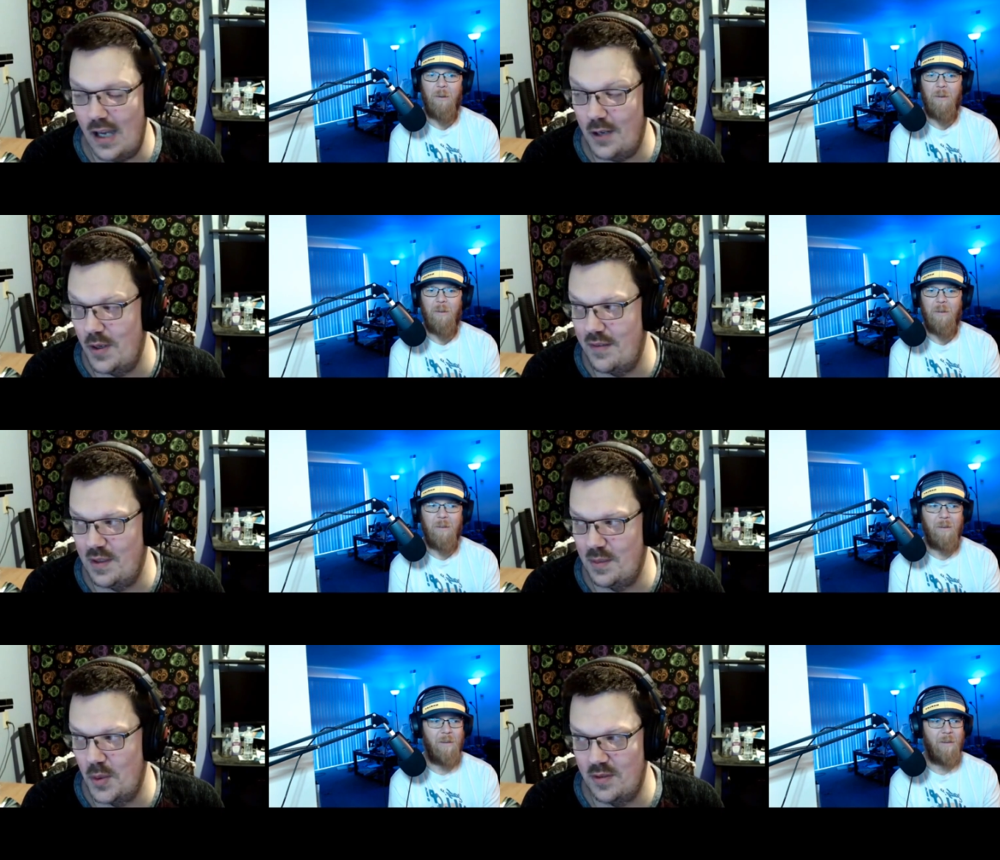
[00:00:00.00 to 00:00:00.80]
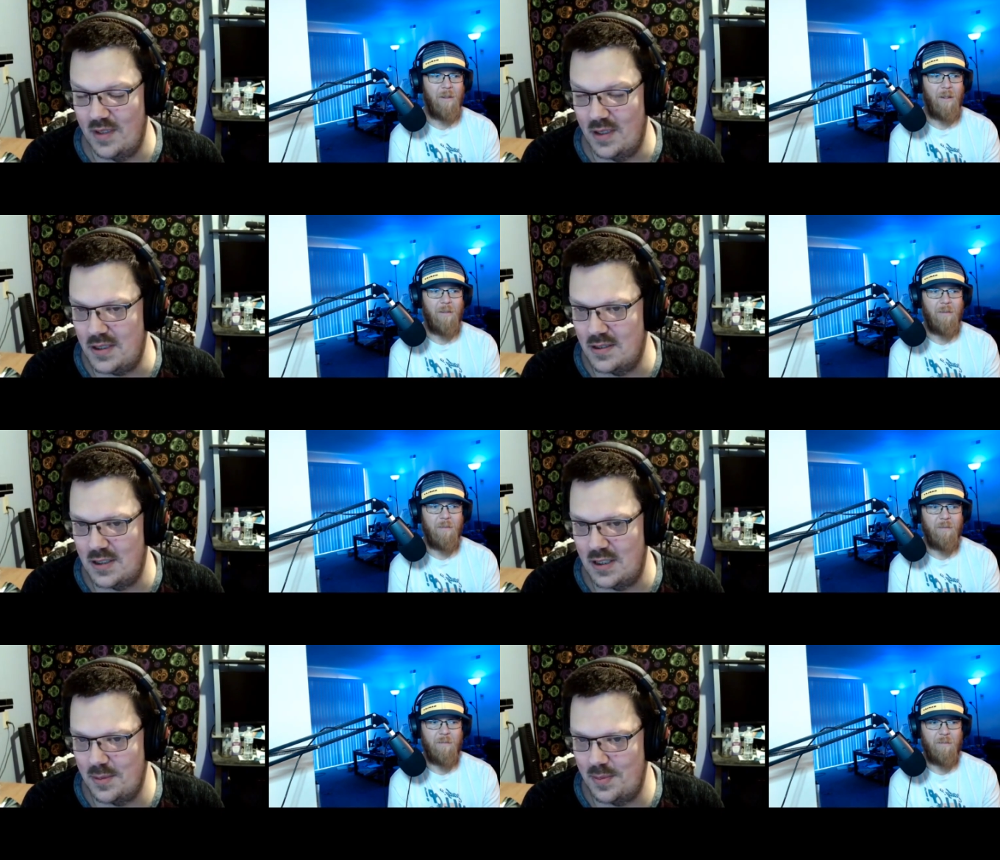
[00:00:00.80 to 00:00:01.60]
Speaker 1: I don't have any more
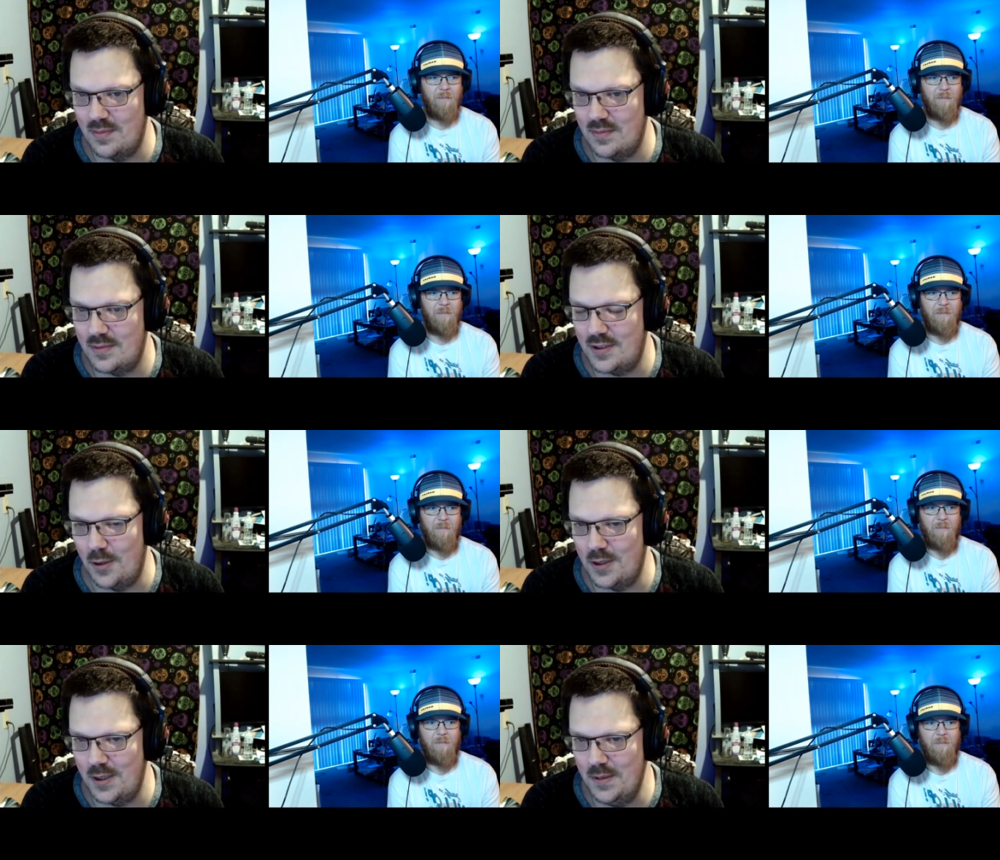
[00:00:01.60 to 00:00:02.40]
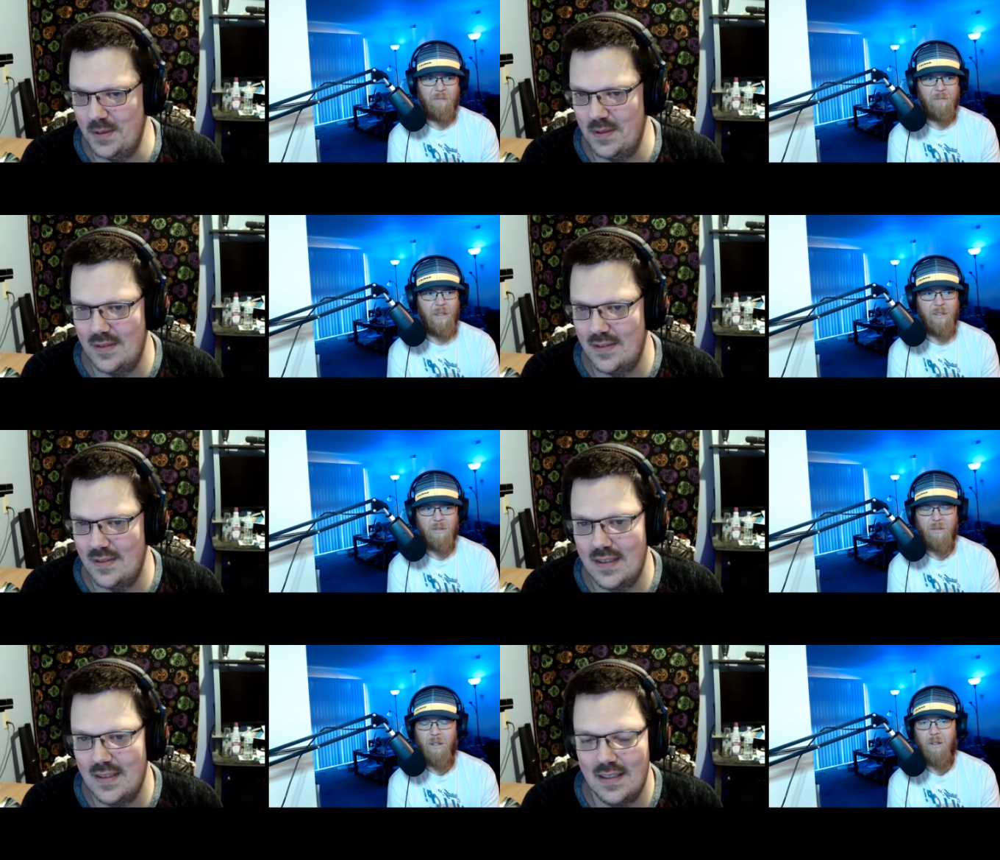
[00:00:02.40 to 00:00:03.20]
inventions to show. to you?
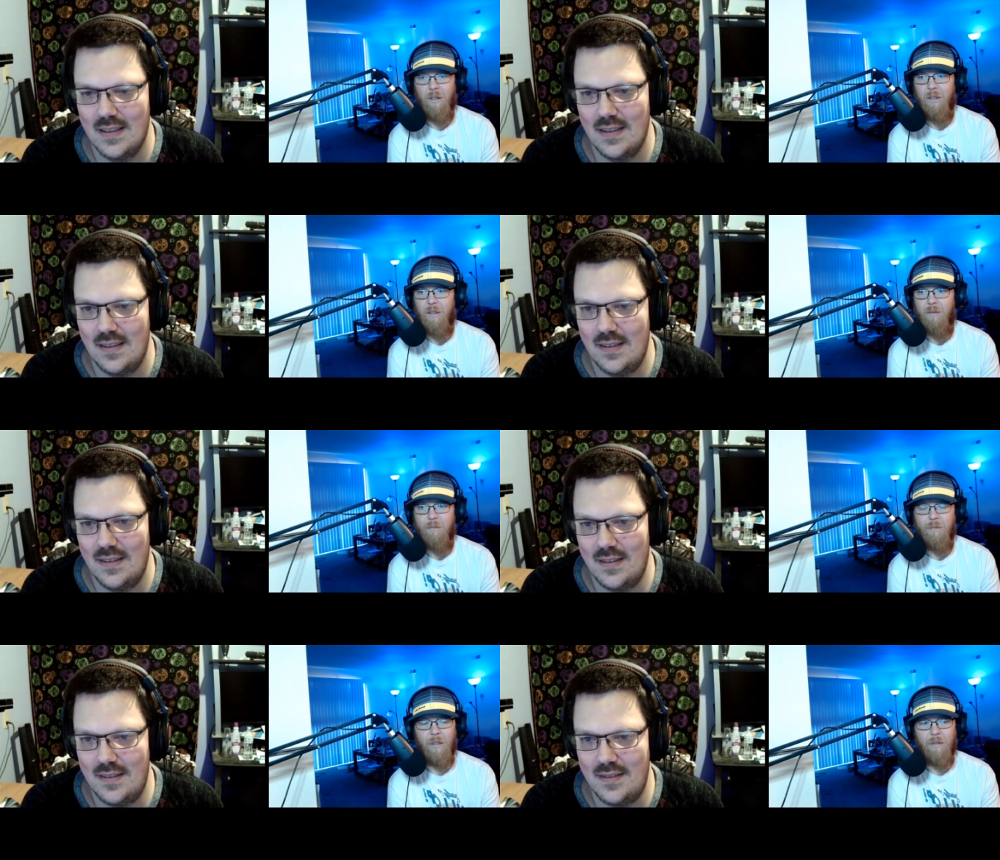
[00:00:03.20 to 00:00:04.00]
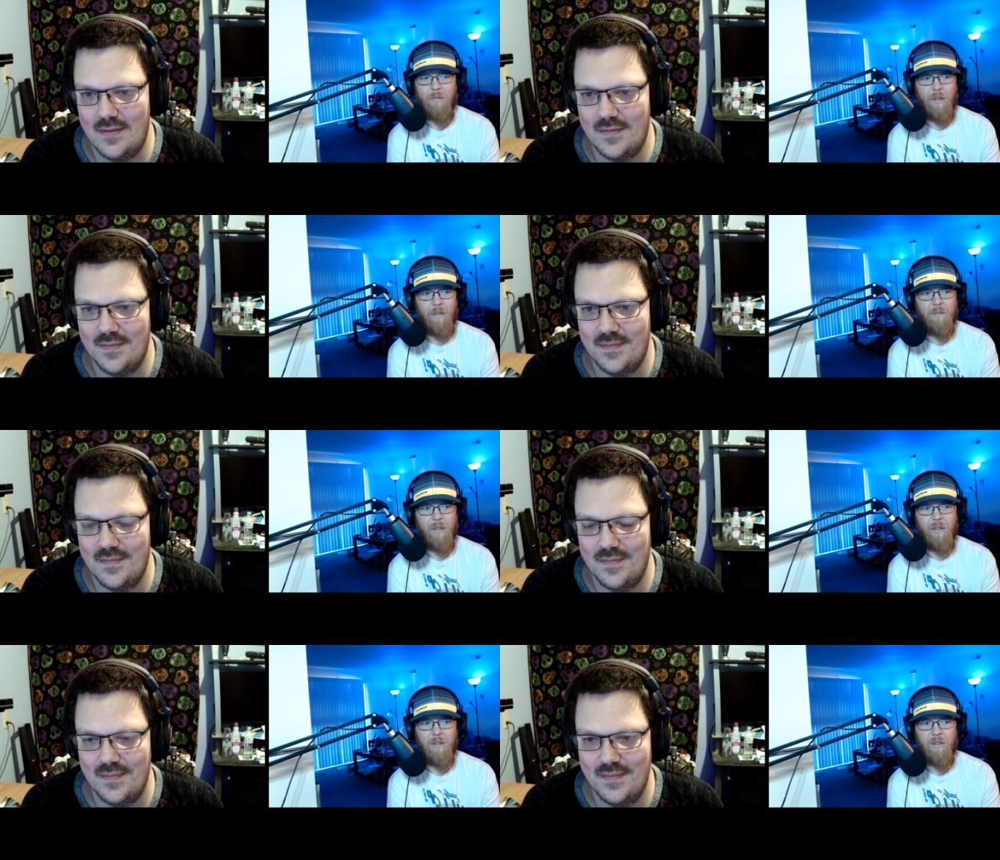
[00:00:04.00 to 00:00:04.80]
Speaker 2: That's no, I didn't.
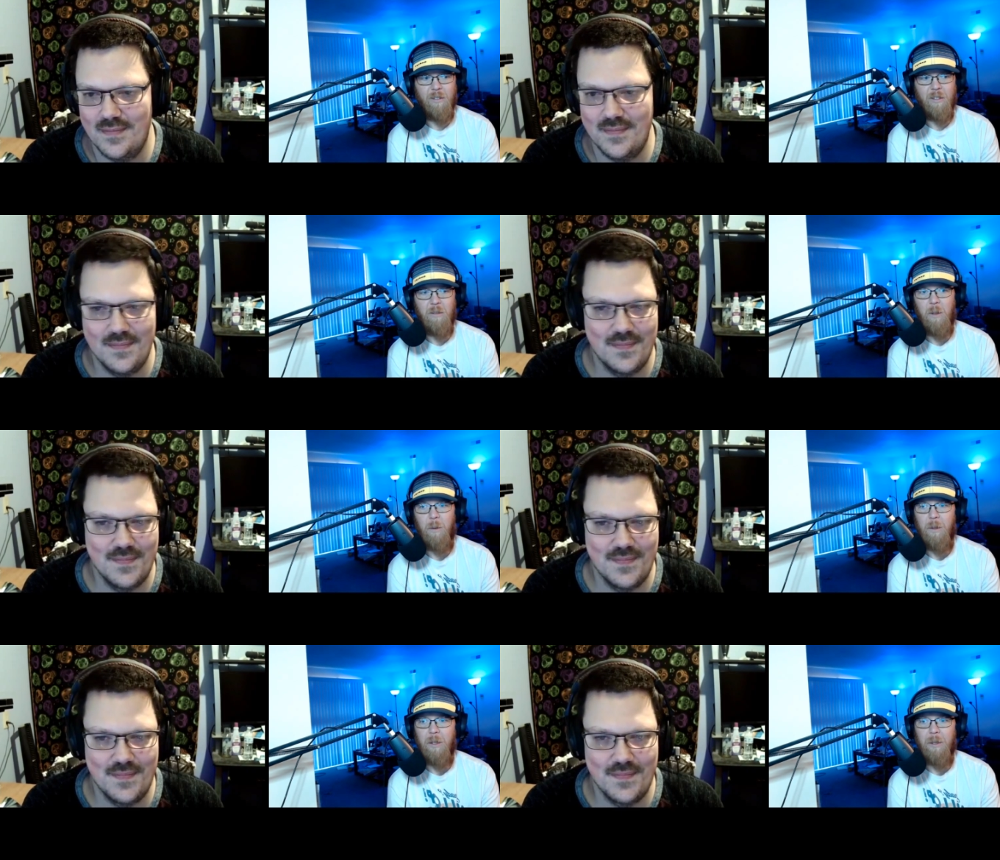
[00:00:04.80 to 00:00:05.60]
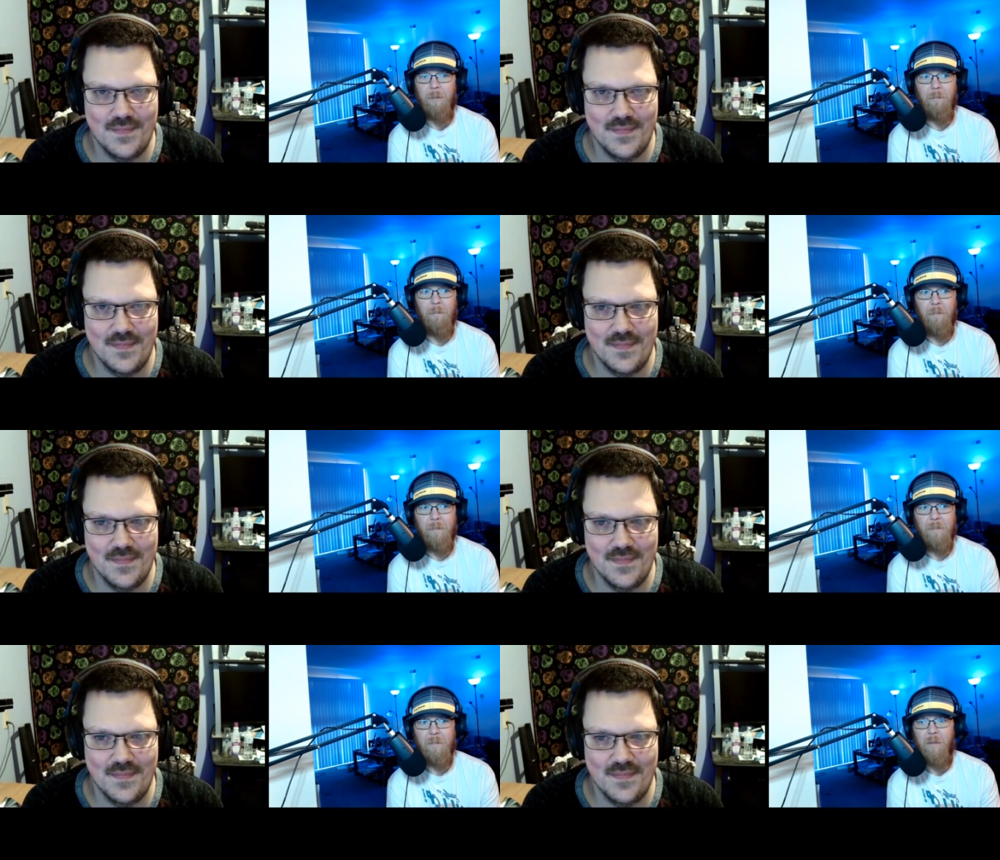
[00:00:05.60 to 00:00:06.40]
I I, I just assumed we were
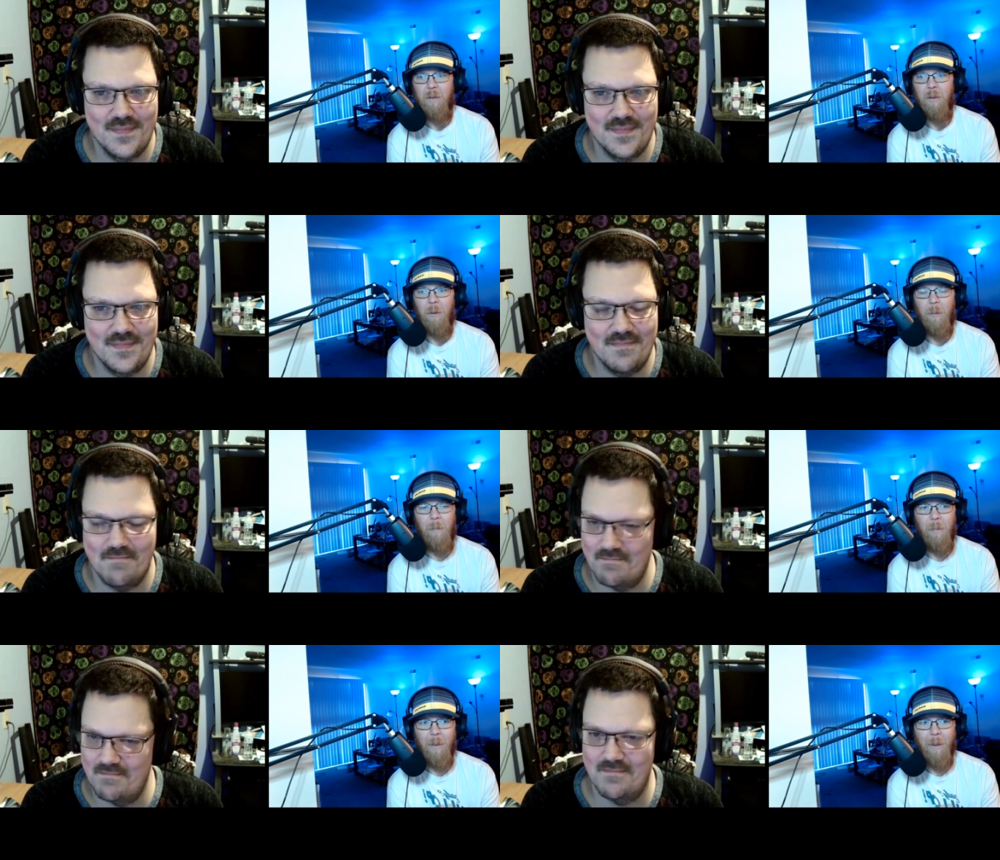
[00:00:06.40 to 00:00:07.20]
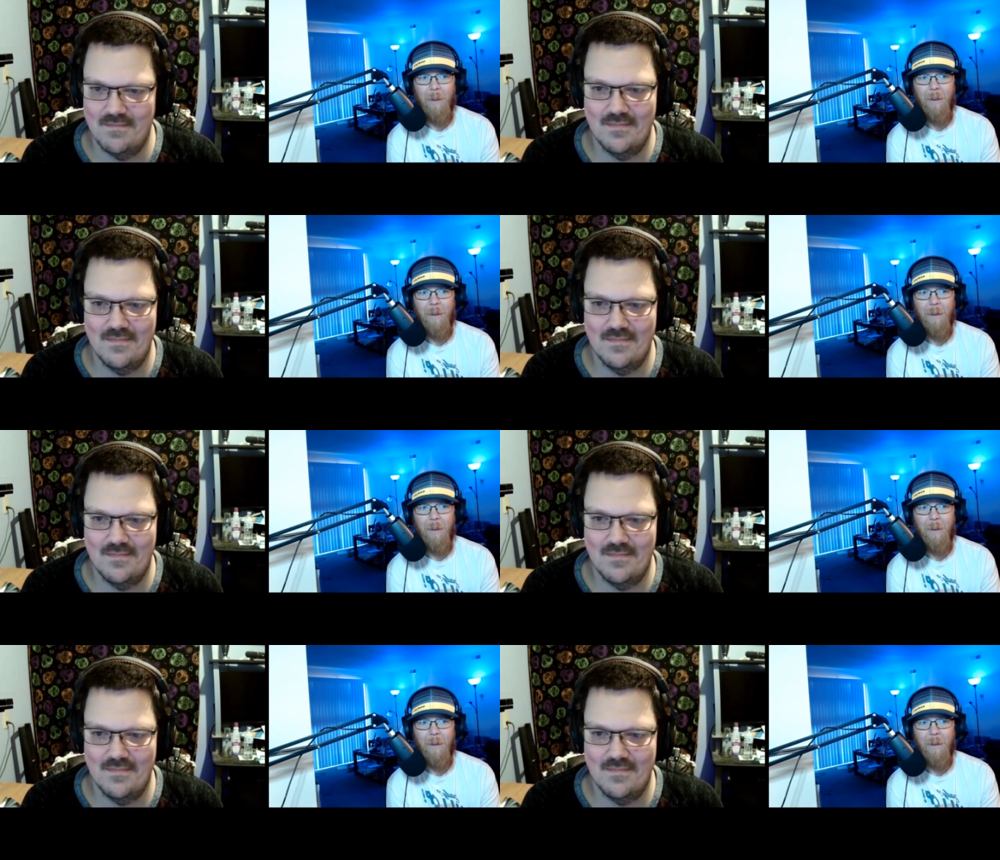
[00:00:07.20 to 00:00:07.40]
done. So.